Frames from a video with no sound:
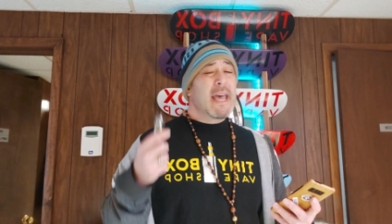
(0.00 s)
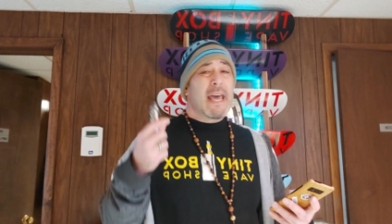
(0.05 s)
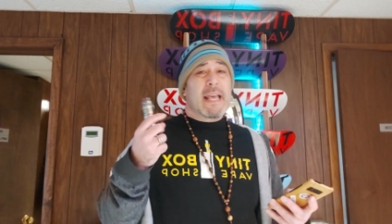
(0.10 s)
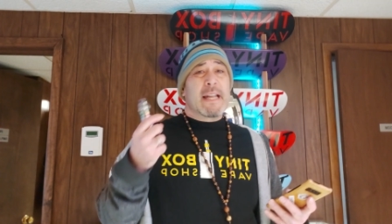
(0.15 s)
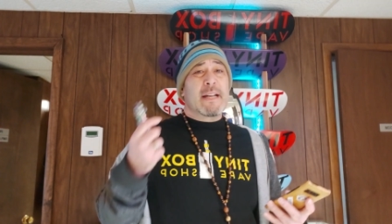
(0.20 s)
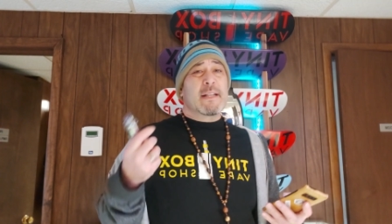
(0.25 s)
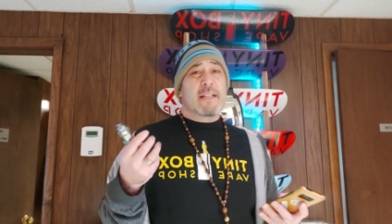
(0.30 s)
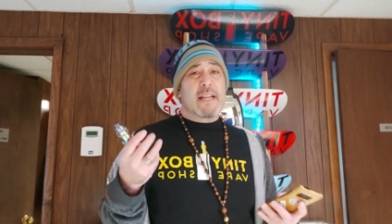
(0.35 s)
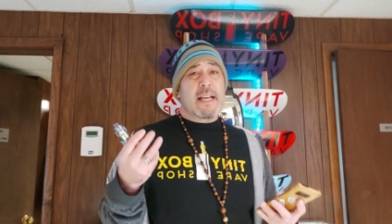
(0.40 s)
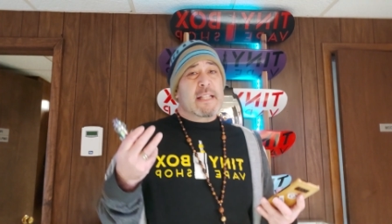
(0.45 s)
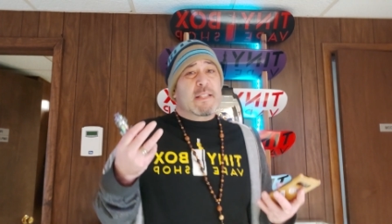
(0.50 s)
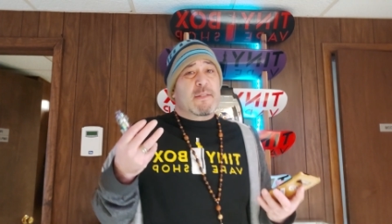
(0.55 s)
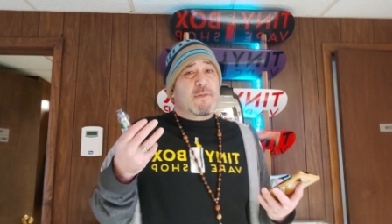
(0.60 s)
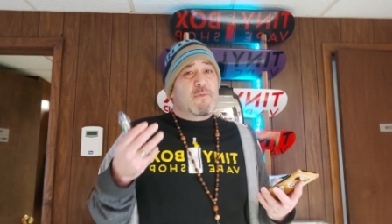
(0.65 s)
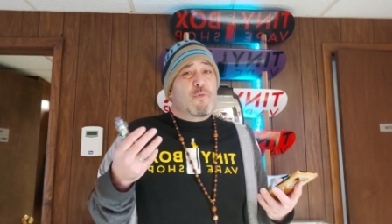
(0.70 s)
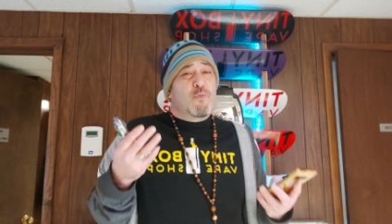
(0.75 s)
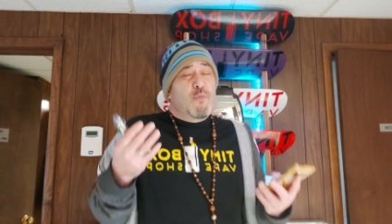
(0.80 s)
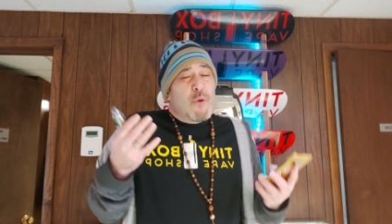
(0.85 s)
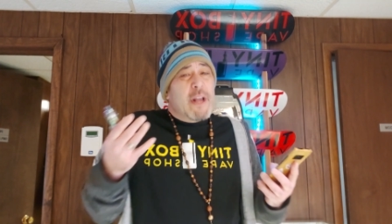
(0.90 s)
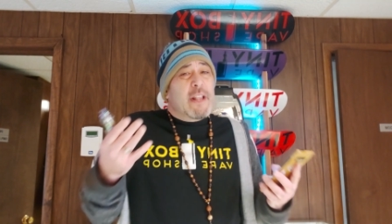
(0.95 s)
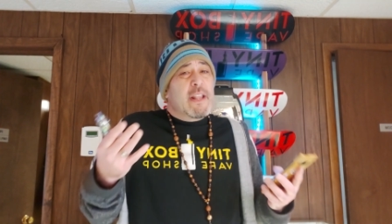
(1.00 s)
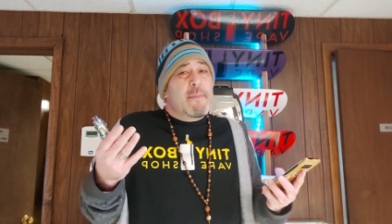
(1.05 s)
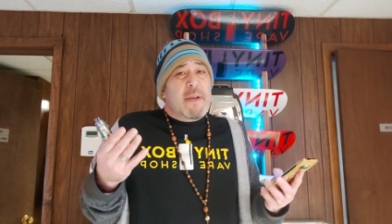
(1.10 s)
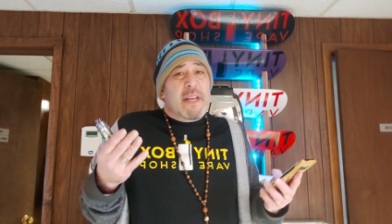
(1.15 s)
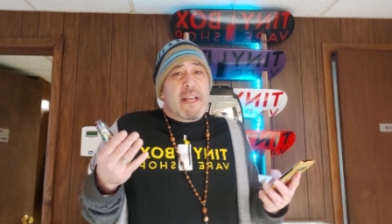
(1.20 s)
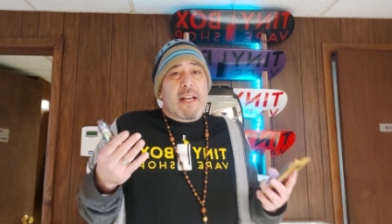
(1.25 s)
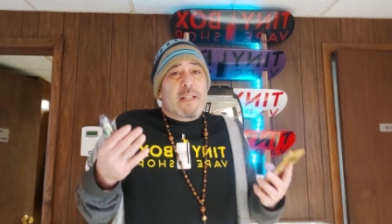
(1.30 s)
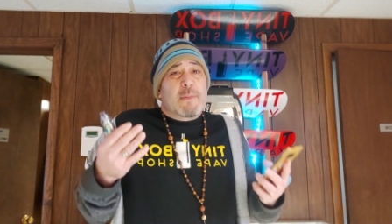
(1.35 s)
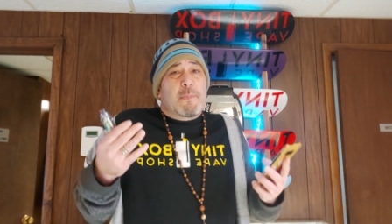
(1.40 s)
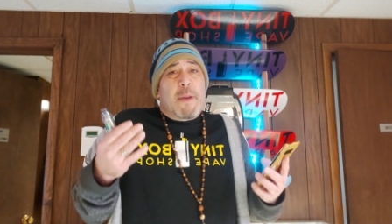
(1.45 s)
And it's really
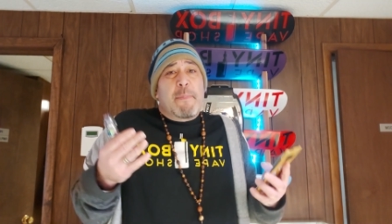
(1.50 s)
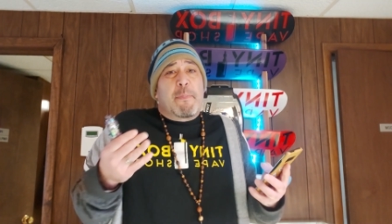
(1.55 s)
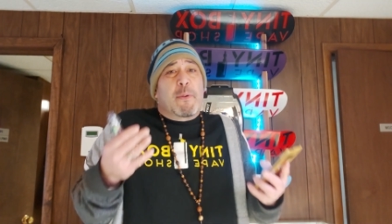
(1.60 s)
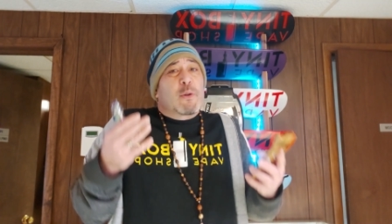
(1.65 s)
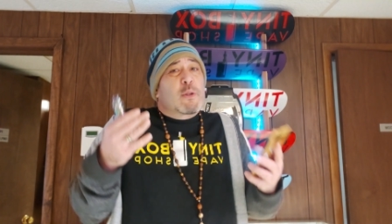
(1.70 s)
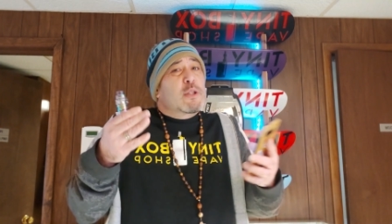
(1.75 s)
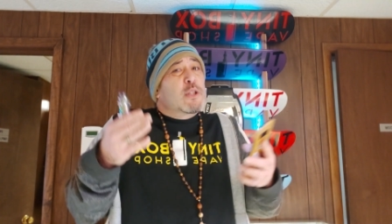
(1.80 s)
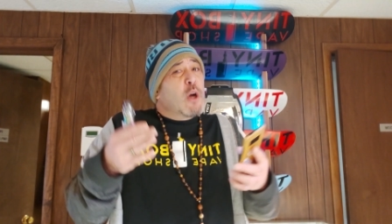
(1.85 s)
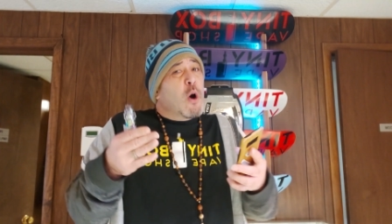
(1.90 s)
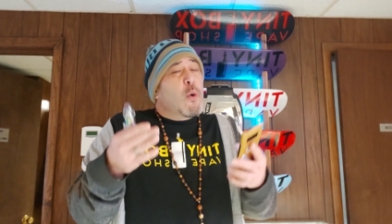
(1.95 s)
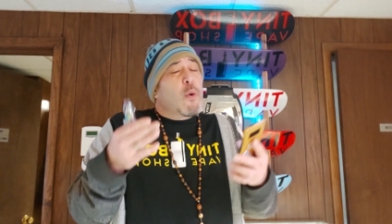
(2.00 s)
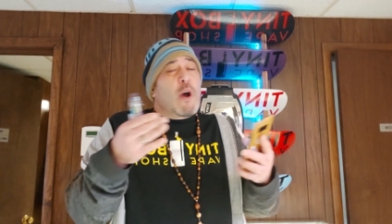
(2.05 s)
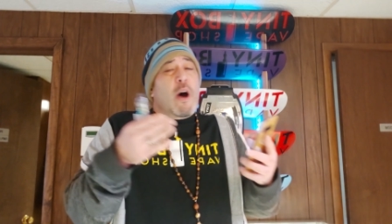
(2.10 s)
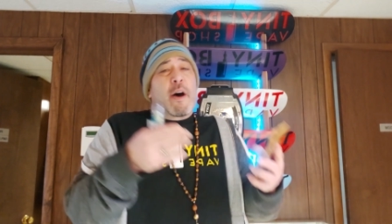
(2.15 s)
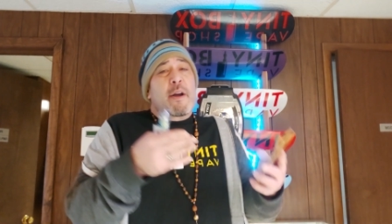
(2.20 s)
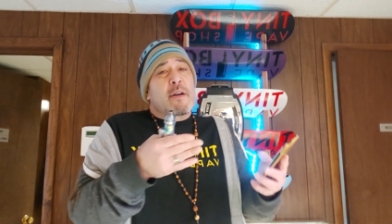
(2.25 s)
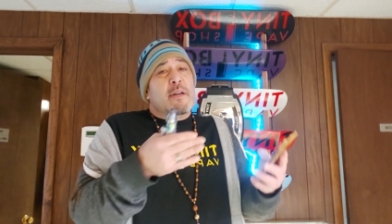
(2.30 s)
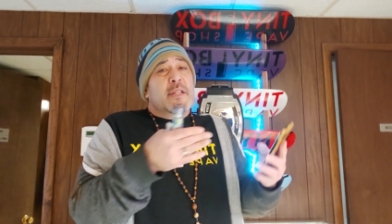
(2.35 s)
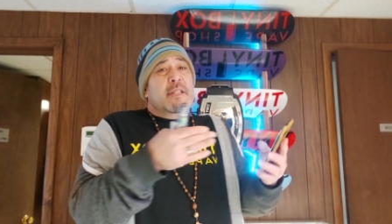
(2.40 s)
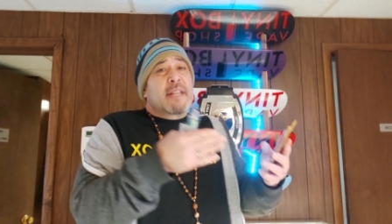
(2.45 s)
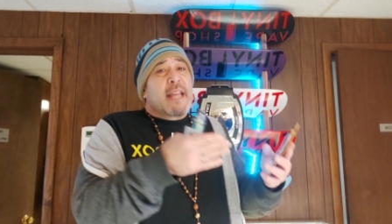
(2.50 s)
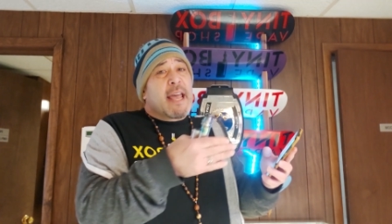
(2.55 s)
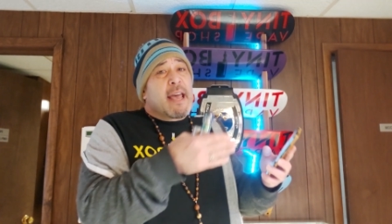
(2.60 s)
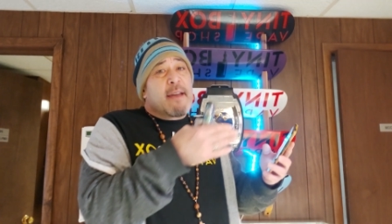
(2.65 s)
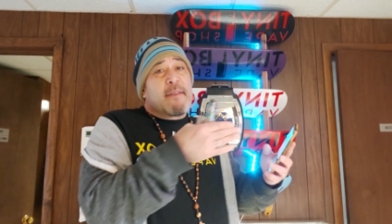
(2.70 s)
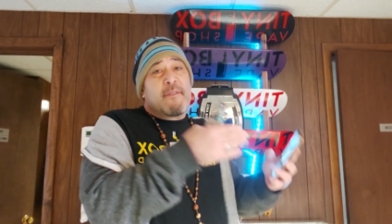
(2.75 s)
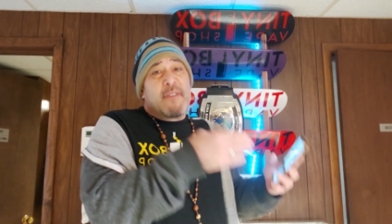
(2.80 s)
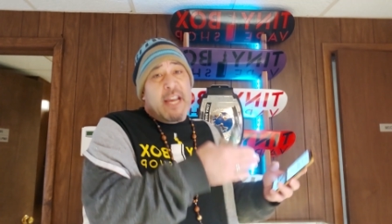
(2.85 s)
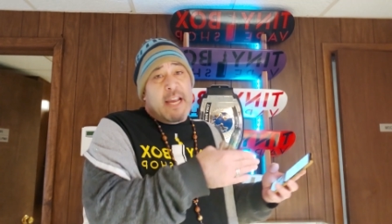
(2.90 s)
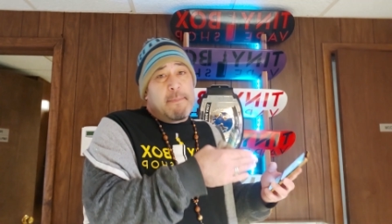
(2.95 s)
because people don't
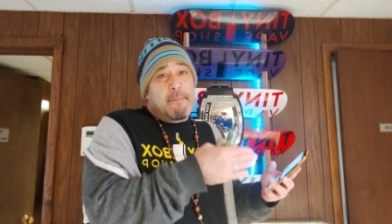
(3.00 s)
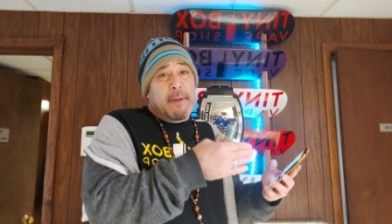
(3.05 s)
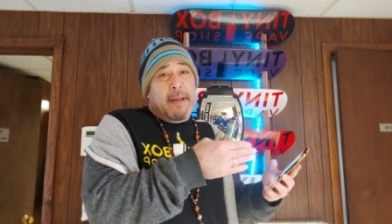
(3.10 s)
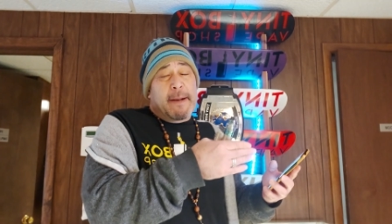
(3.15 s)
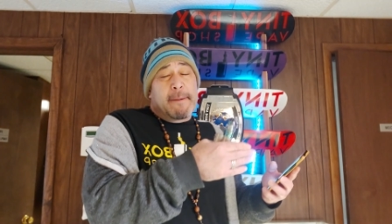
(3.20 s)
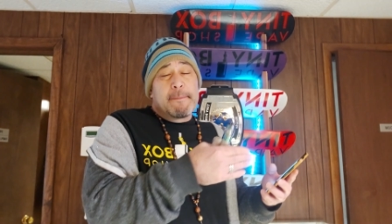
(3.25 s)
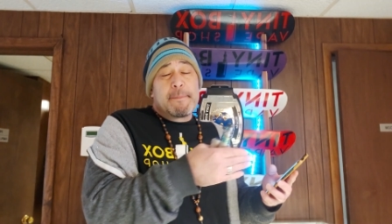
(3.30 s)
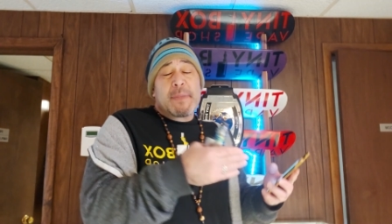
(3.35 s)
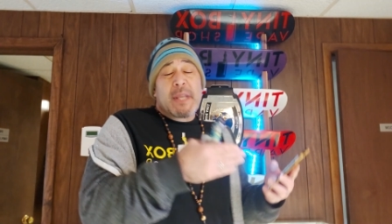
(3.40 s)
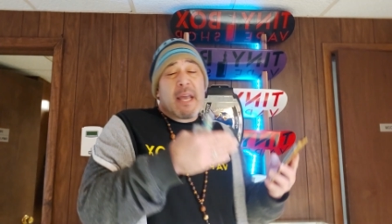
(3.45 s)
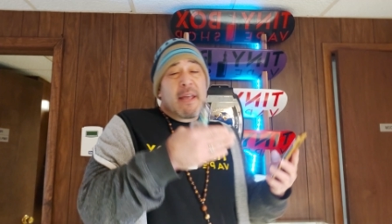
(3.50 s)
understand vaping.